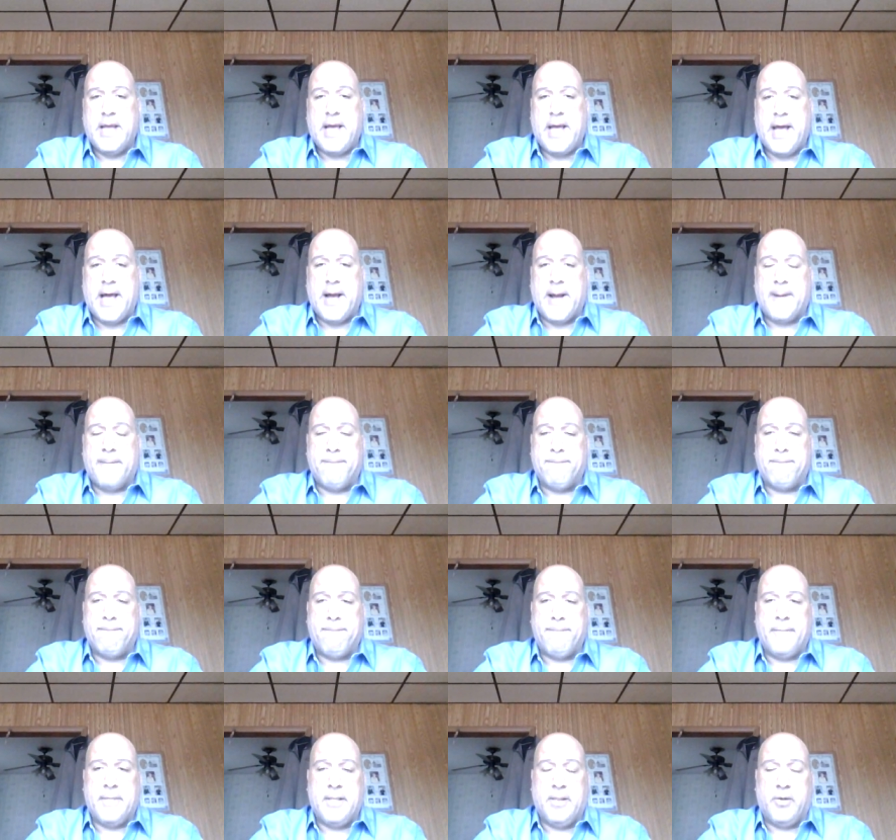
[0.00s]
It
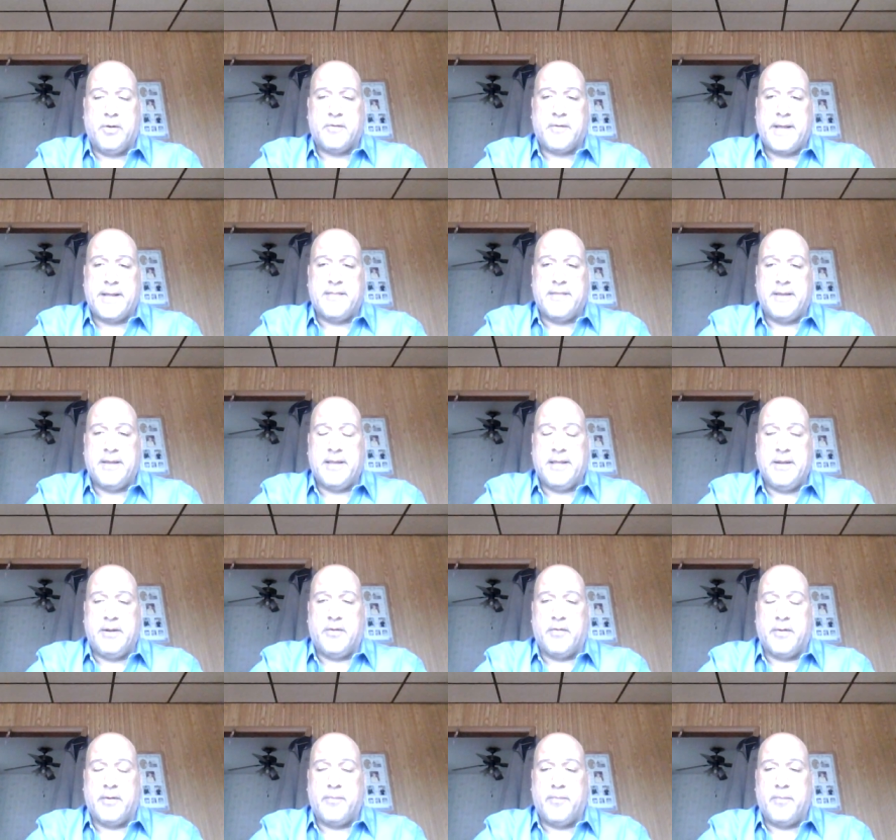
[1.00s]
looked like
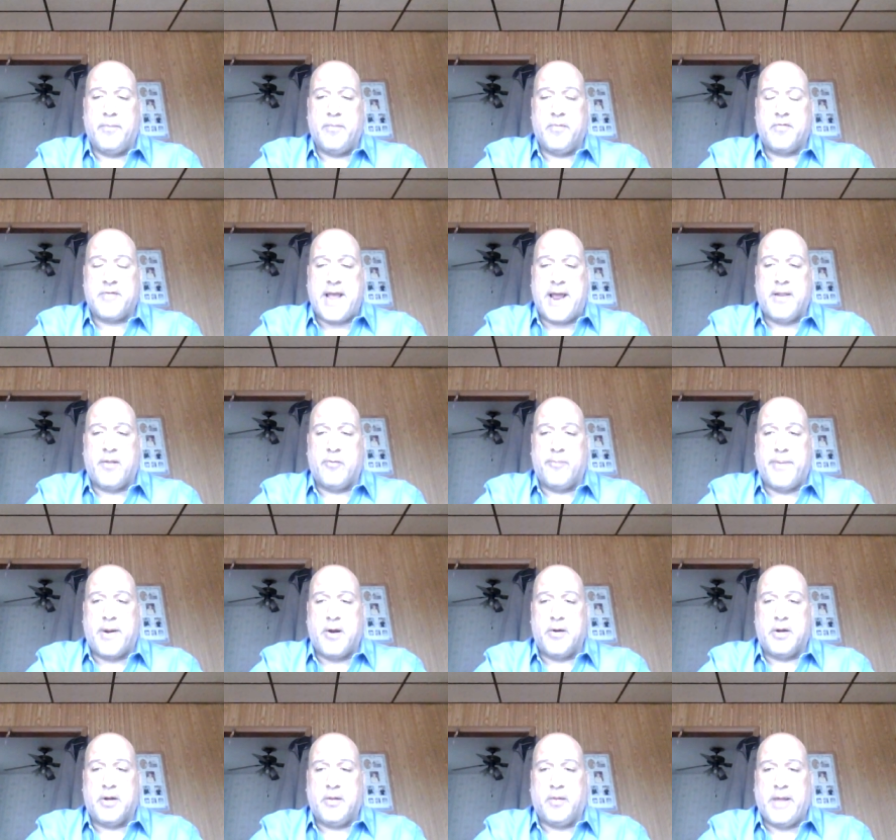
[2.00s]
the Sadler
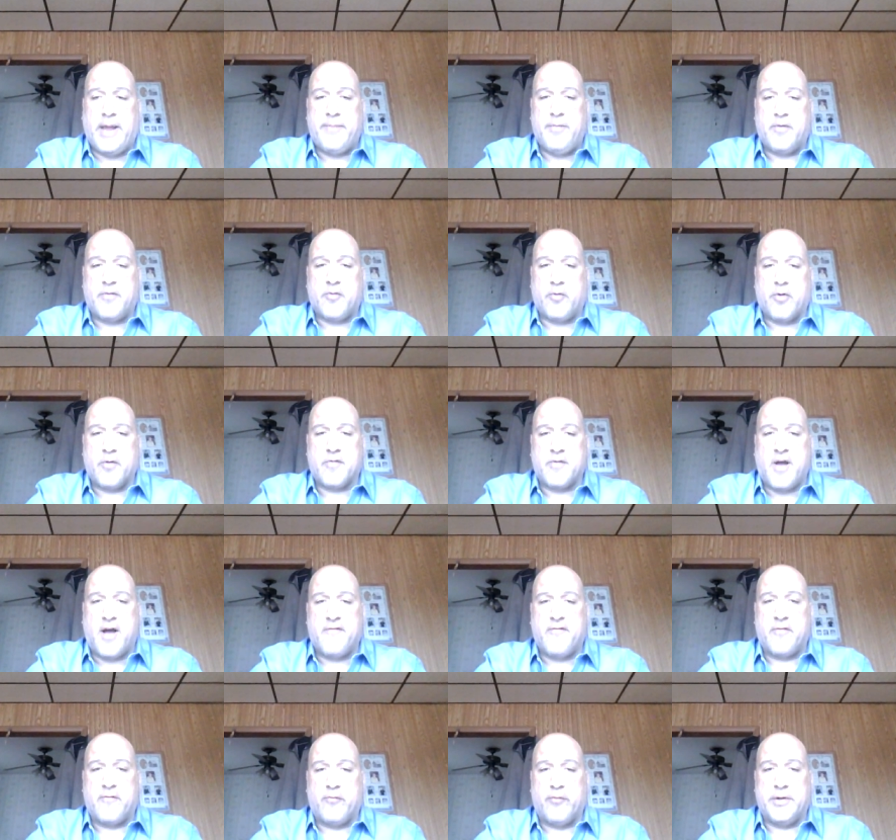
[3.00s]
Barn claimed this horse
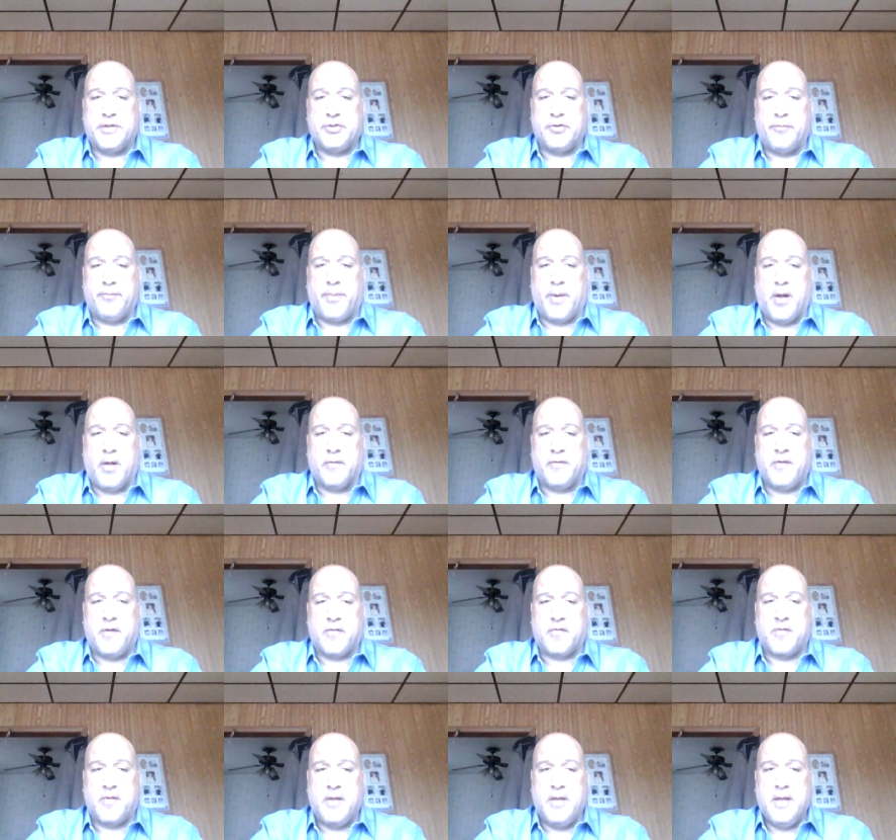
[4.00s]
off of Richard
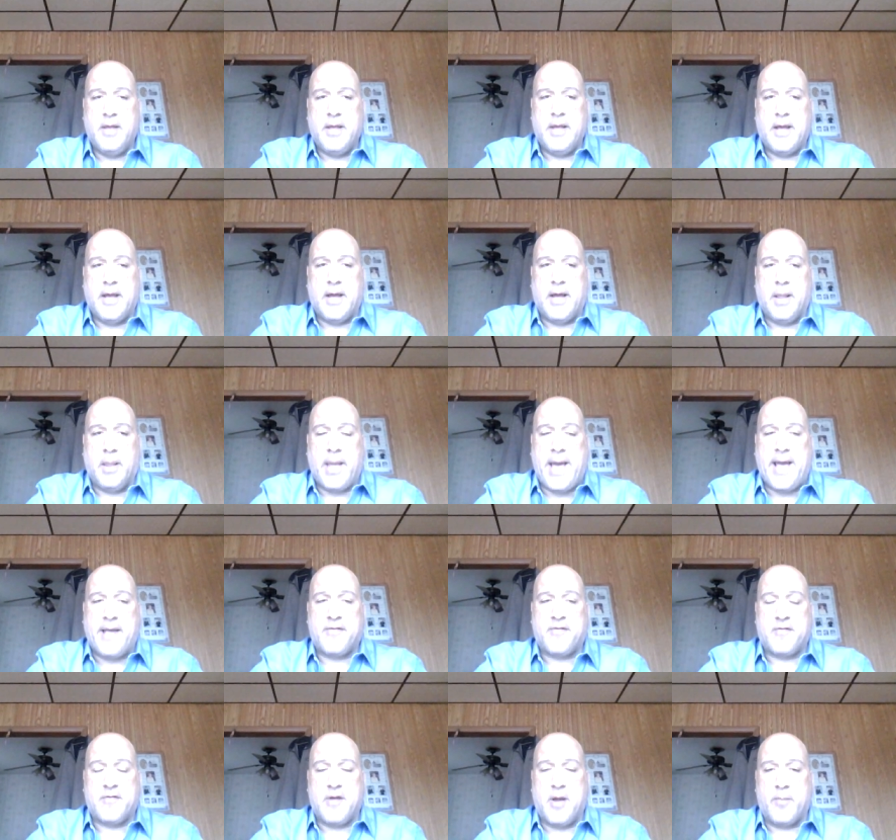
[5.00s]
Baltus
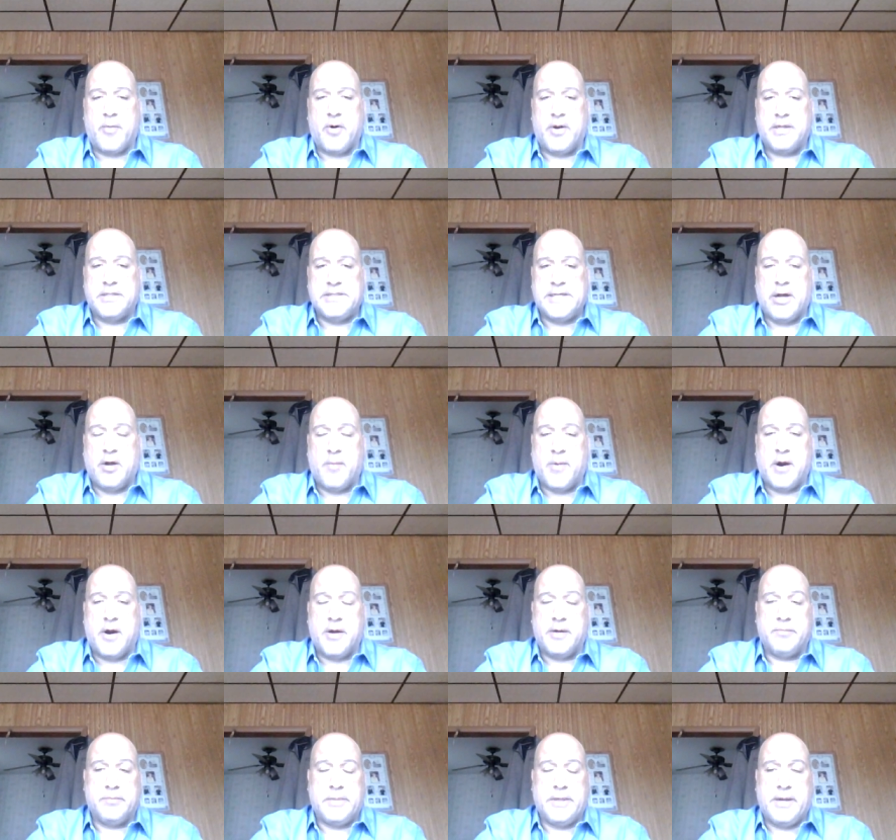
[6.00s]
last summer at Del
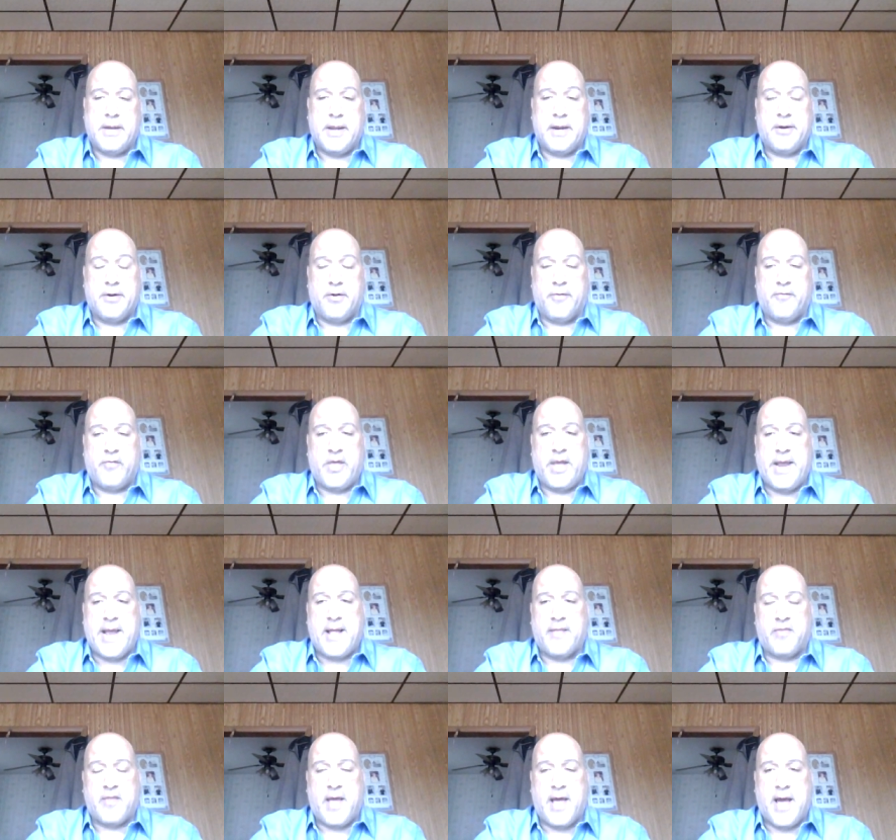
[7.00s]
Mar, and I don't know if they
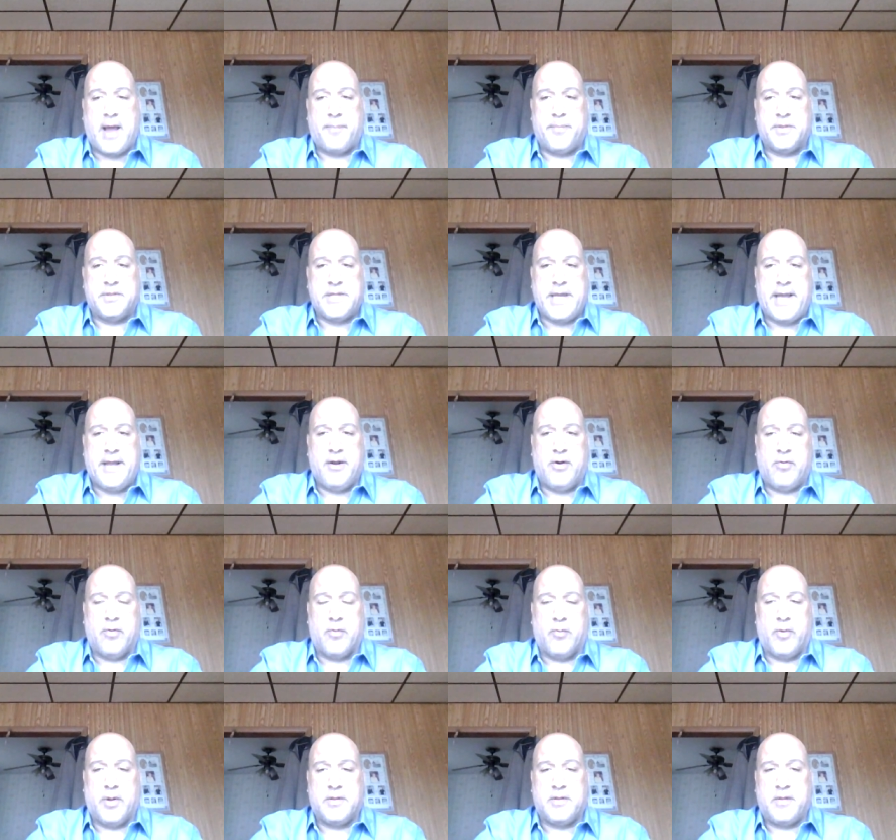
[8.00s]
got the hot potato
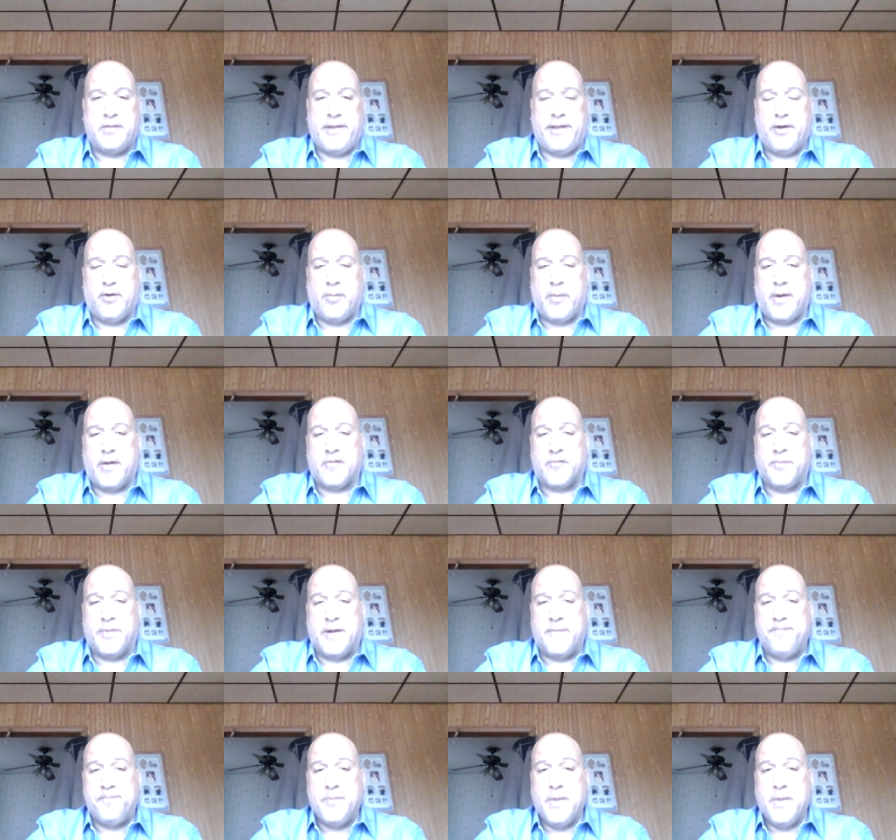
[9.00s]
or what the deal was, but